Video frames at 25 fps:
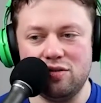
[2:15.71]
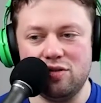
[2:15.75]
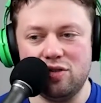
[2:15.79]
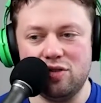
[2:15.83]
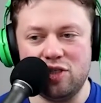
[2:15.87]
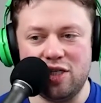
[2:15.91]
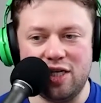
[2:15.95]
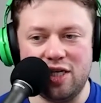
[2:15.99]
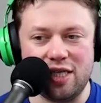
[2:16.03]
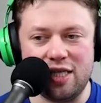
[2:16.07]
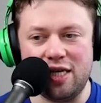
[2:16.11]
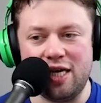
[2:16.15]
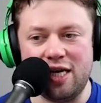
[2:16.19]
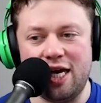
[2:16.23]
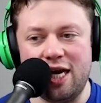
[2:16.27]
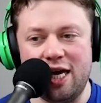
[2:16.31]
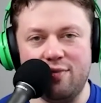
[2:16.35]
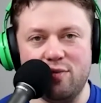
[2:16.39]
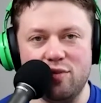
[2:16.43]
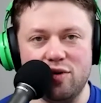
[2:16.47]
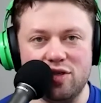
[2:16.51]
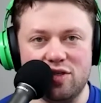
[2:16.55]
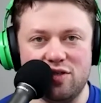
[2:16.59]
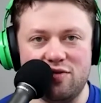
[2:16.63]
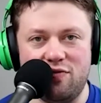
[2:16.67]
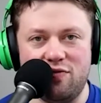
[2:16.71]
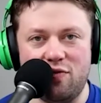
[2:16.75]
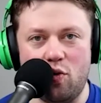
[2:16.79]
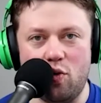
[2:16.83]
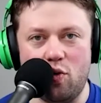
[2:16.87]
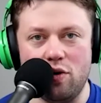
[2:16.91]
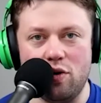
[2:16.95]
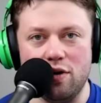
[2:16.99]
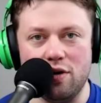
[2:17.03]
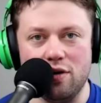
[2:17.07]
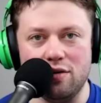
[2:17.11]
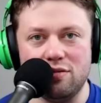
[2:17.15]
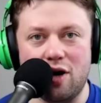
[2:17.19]
check the cameras
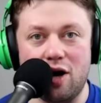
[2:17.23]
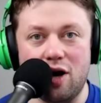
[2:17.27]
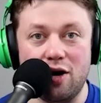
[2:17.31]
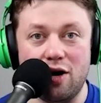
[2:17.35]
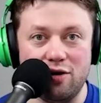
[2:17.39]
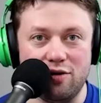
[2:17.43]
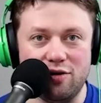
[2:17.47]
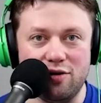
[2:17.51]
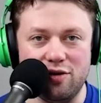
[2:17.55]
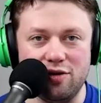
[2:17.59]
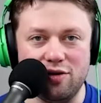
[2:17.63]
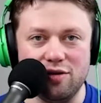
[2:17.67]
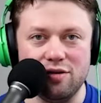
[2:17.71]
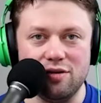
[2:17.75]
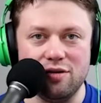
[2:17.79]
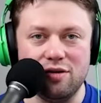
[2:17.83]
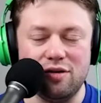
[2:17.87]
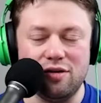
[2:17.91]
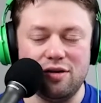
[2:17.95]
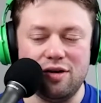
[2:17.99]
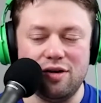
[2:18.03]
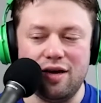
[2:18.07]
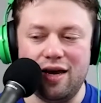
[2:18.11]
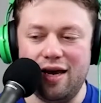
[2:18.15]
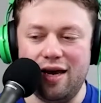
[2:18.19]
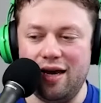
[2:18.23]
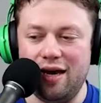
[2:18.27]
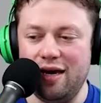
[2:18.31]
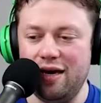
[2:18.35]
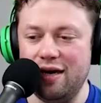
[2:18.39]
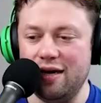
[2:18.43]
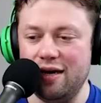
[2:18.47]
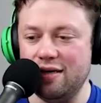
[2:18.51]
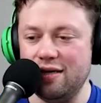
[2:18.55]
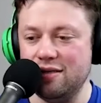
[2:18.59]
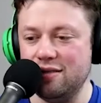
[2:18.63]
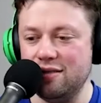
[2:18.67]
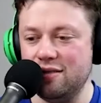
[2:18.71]
for Arthur
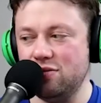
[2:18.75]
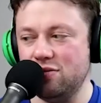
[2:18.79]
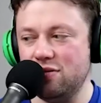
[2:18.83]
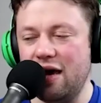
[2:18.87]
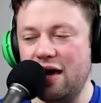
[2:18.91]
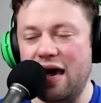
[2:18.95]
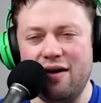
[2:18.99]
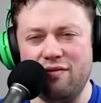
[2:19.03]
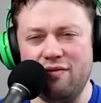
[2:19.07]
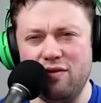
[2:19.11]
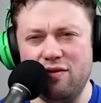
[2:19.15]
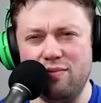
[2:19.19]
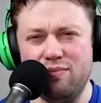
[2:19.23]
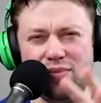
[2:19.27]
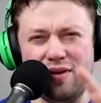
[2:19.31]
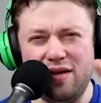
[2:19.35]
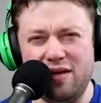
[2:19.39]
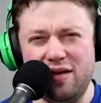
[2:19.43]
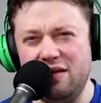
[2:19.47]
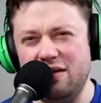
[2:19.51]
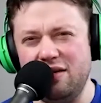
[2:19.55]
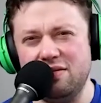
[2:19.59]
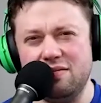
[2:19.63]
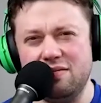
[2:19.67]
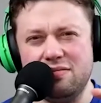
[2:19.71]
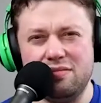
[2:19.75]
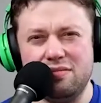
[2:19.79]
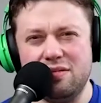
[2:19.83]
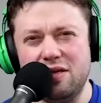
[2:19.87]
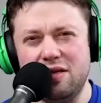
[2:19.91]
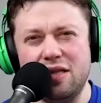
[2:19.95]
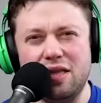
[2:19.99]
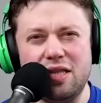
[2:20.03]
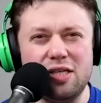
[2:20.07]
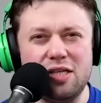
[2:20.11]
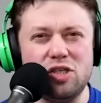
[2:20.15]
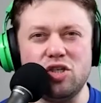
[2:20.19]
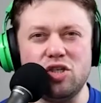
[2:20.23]
and have it be
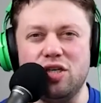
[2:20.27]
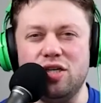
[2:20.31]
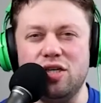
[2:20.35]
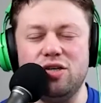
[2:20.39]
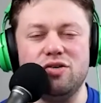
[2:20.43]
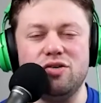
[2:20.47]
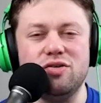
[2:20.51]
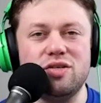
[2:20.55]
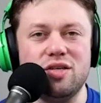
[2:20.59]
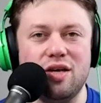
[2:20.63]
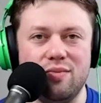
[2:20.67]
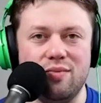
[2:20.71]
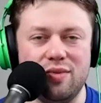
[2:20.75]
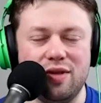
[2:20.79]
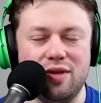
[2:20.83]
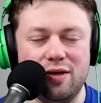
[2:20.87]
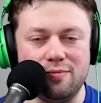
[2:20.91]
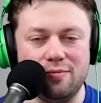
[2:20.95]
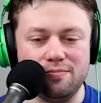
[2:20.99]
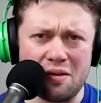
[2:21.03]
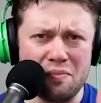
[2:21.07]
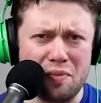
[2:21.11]
glitching or something.